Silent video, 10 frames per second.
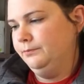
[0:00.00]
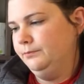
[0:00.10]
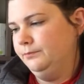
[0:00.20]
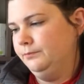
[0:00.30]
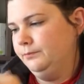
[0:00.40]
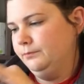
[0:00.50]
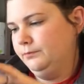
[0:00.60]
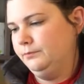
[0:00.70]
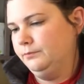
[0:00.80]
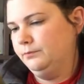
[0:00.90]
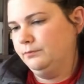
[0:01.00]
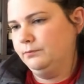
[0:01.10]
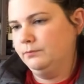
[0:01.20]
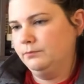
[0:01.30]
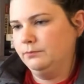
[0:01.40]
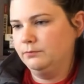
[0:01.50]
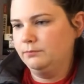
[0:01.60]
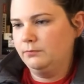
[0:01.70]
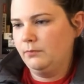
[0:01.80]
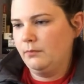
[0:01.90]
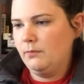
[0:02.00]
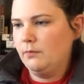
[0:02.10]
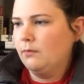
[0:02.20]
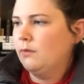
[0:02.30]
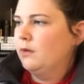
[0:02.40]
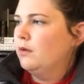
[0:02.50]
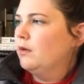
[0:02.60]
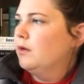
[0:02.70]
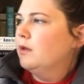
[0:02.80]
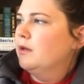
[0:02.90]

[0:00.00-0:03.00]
Nobody speaks.